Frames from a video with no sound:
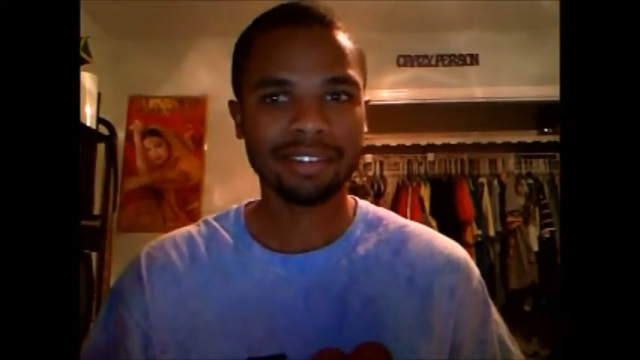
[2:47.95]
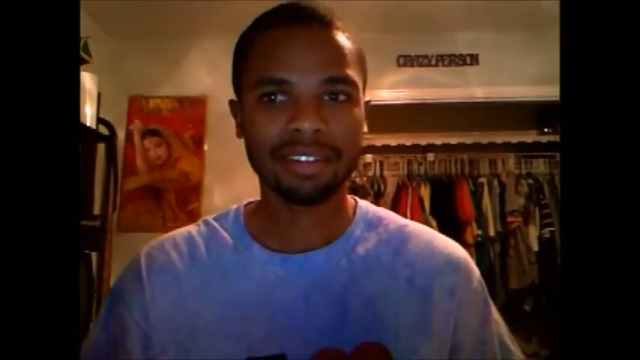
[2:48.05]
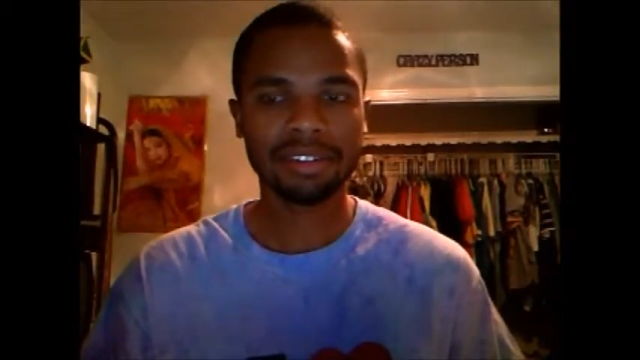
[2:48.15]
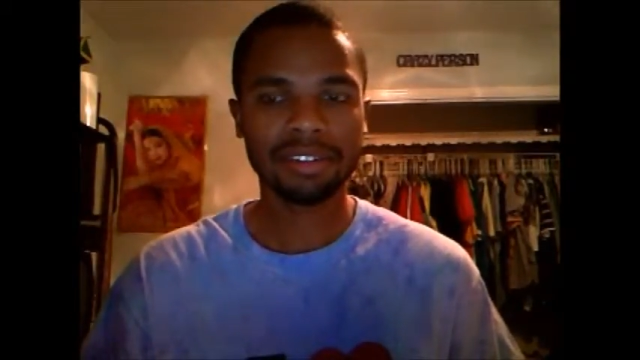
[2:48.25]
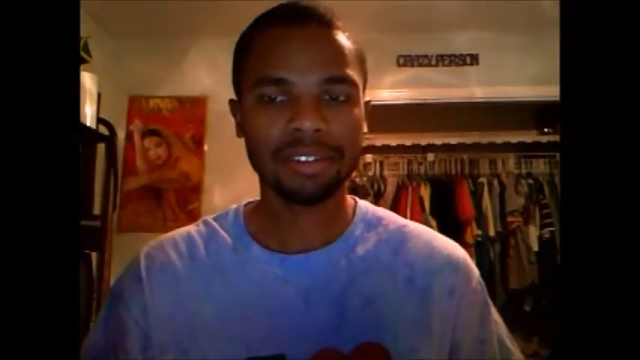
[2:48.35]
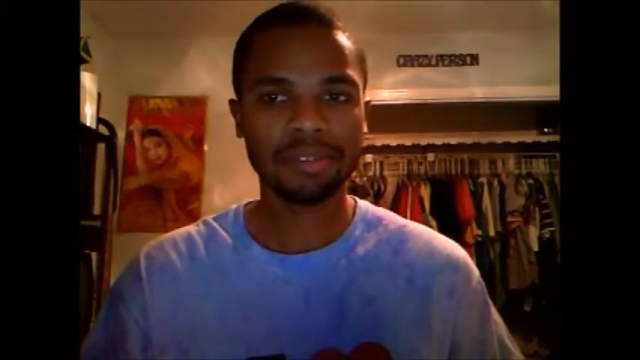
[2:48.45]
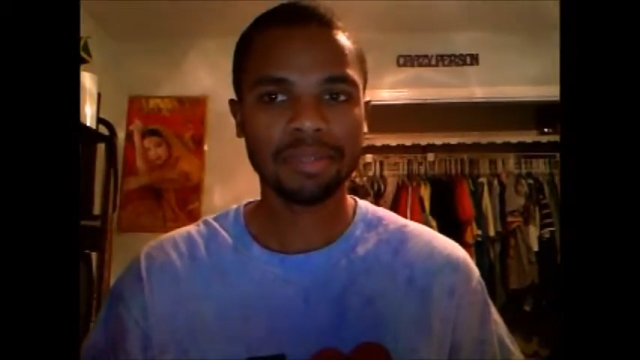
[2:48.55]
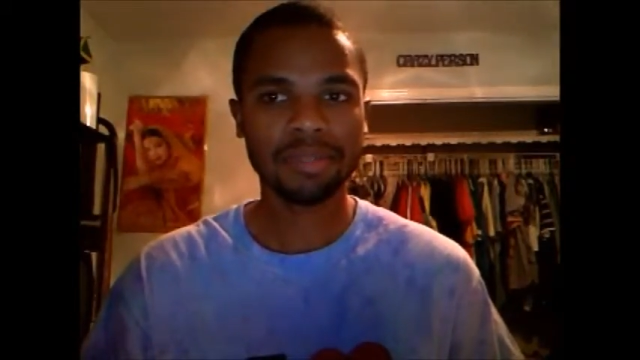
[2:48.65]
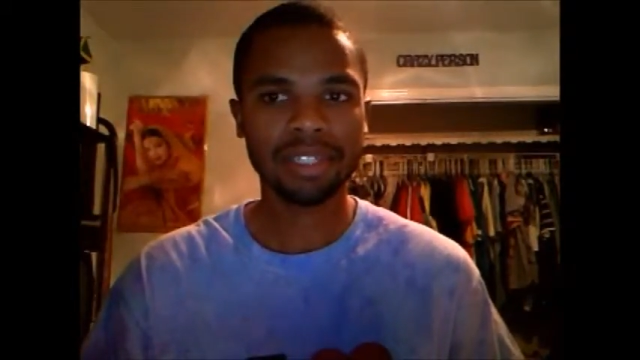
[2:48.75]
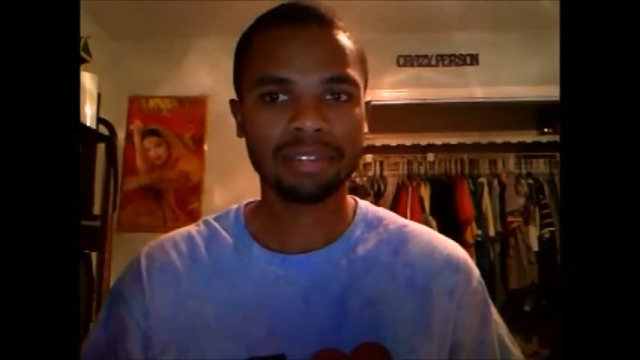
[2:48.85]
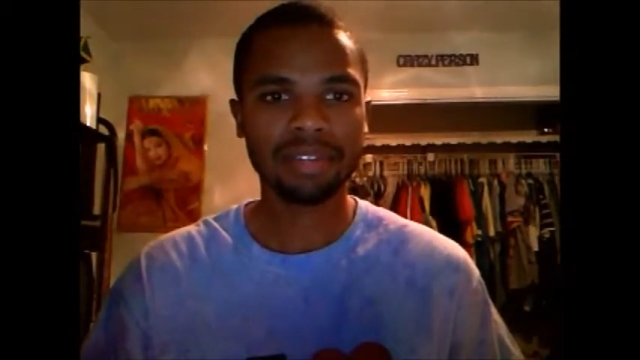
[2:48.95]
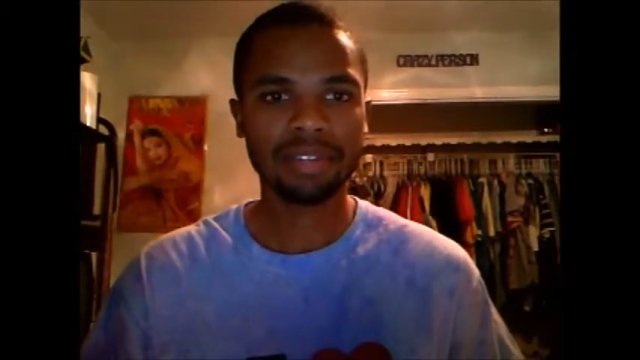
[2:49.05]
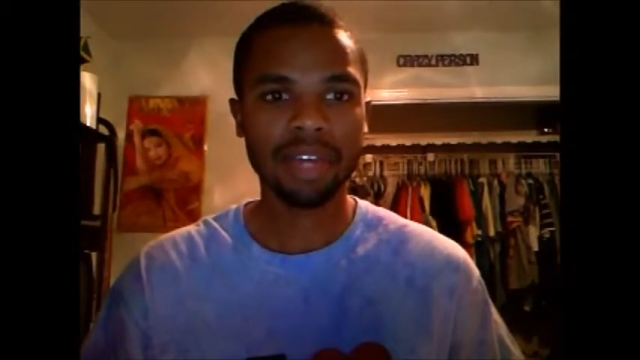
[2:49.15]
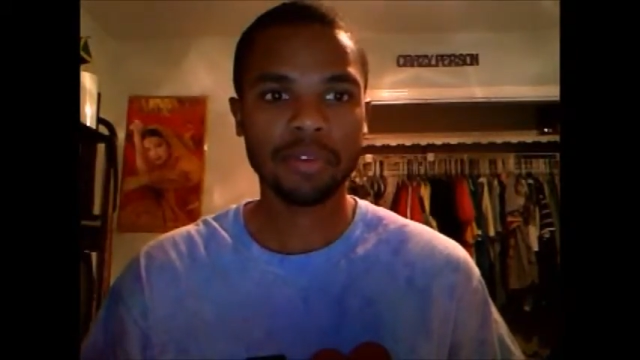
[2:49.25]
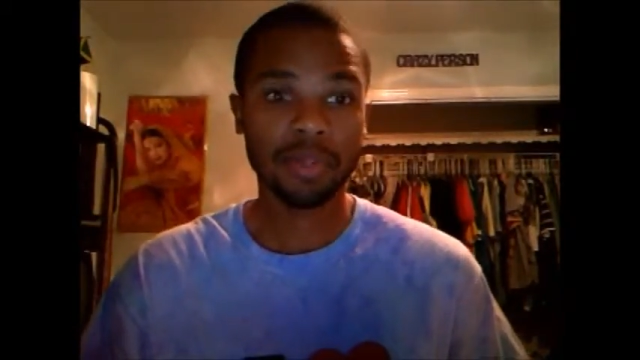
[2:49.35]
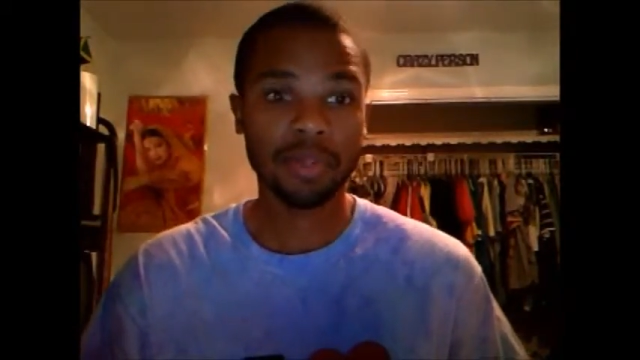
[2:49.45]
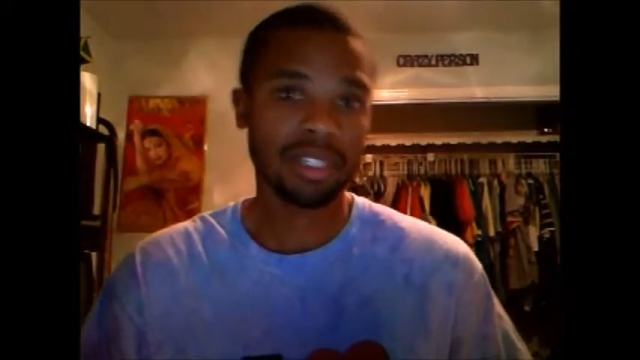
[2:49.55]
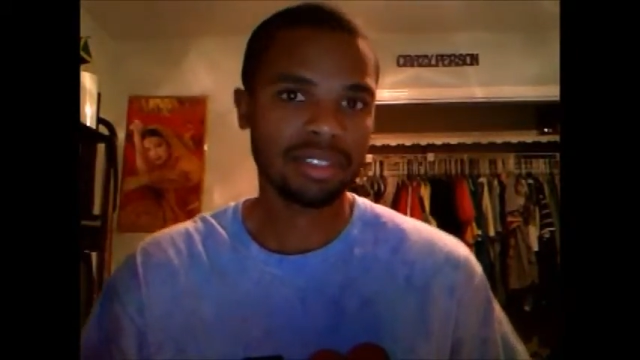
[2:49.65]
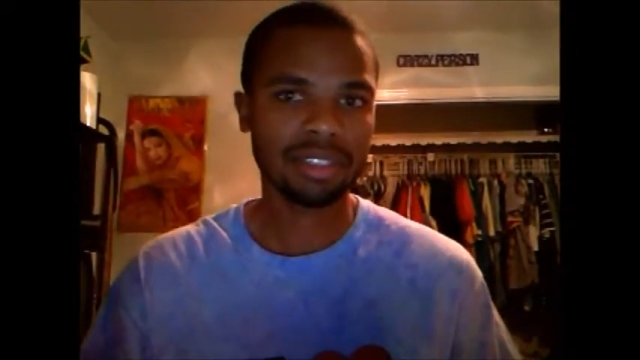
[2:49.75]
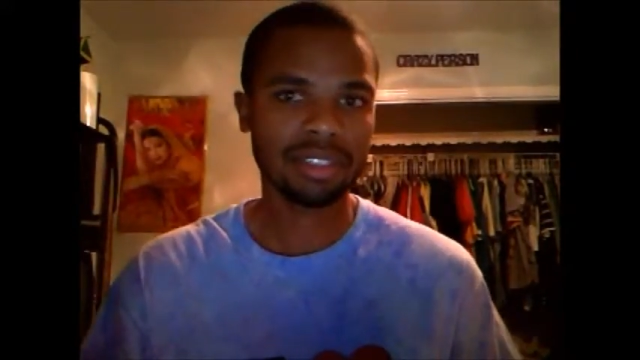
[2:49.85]
you know, but everyone
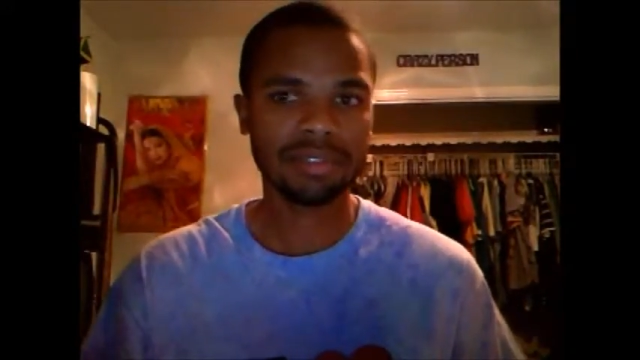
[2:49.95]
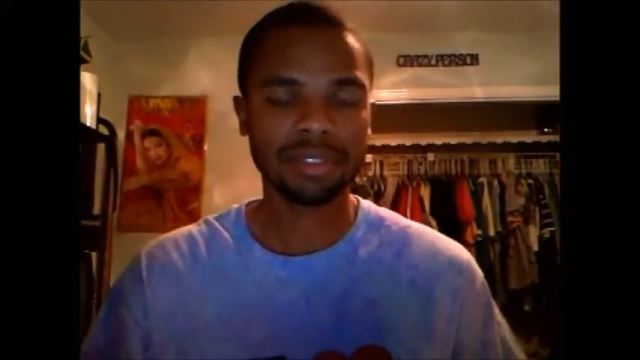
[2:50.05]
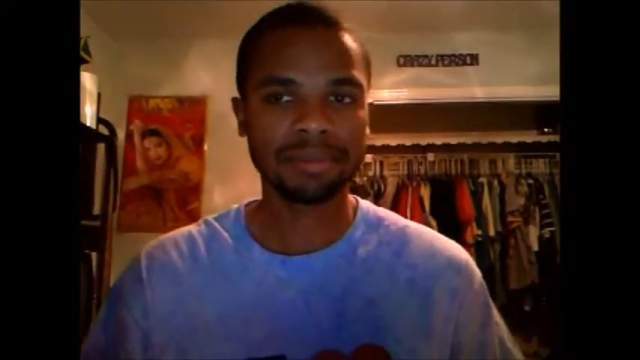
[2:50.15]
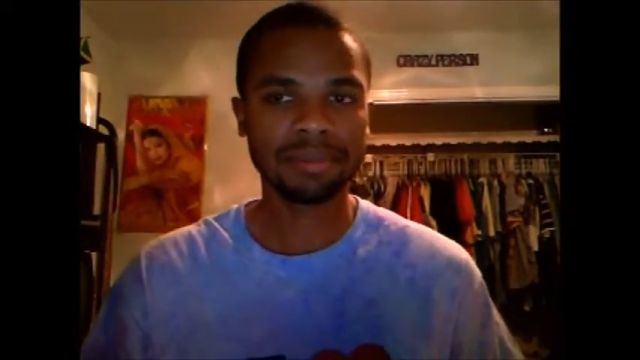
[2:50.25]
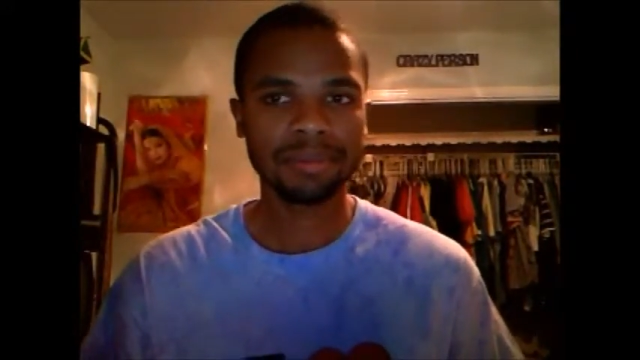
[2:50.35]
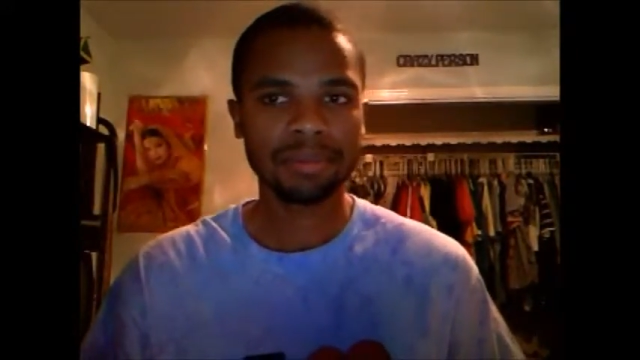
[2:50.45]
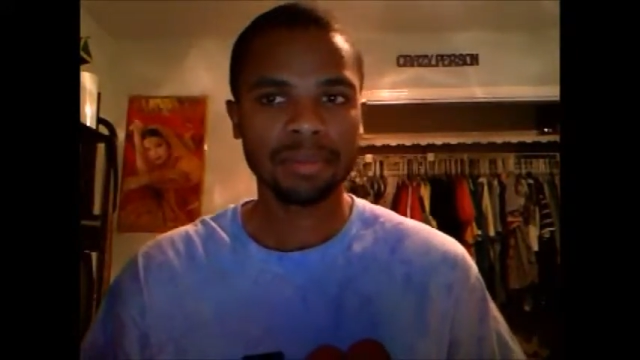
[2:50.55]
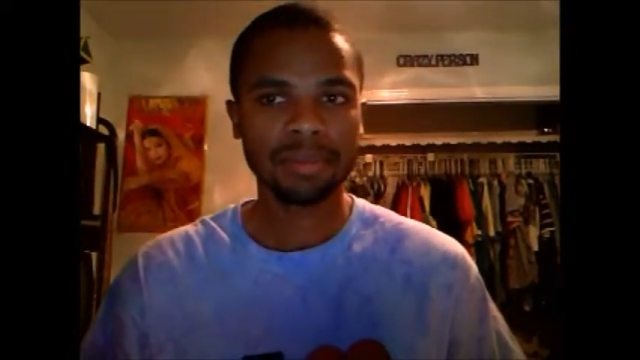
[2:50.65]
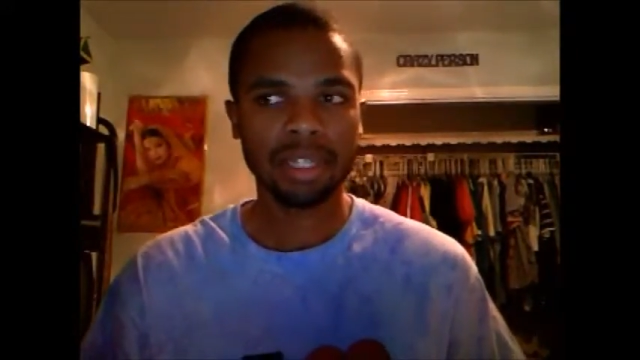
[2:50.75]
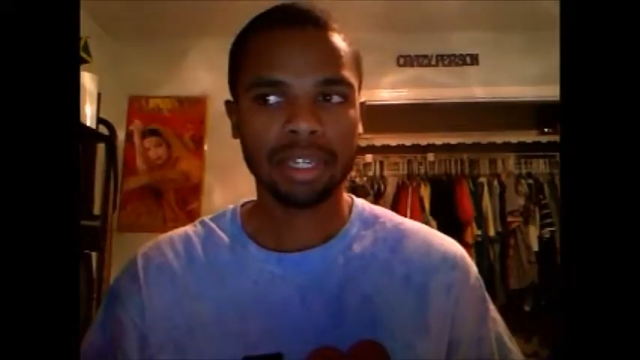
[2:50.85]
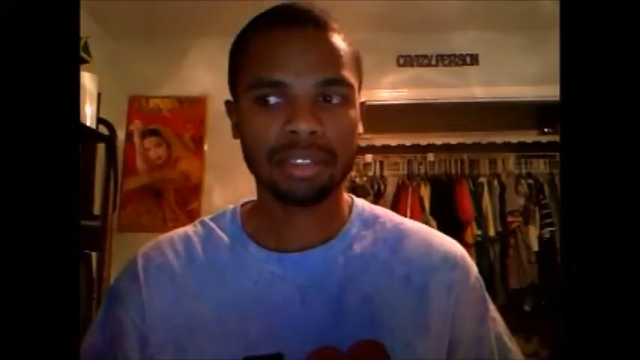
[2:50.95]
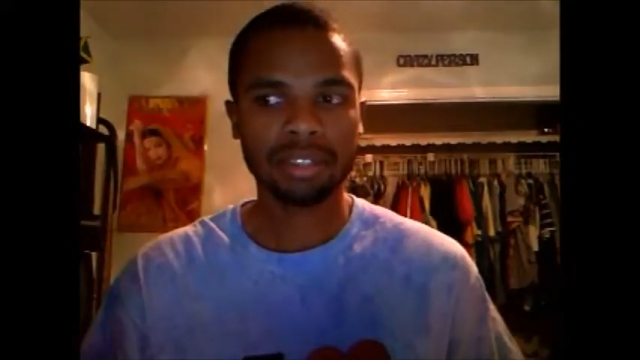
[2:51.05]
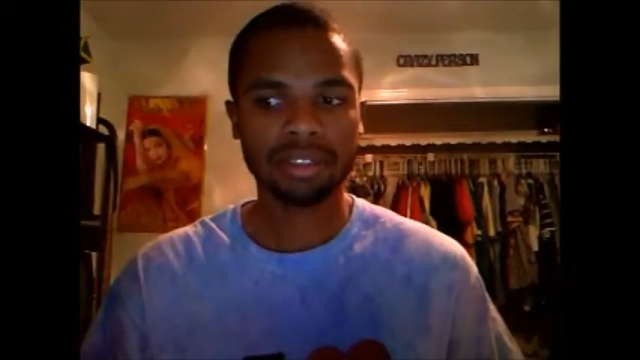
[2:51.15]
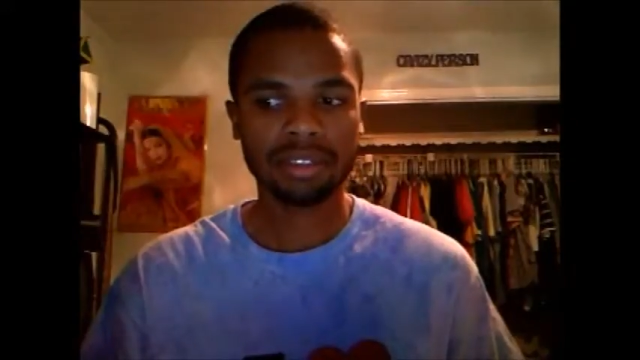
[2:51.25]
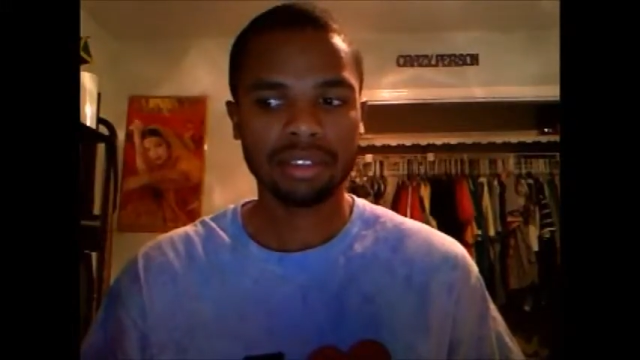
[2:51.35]
is different. And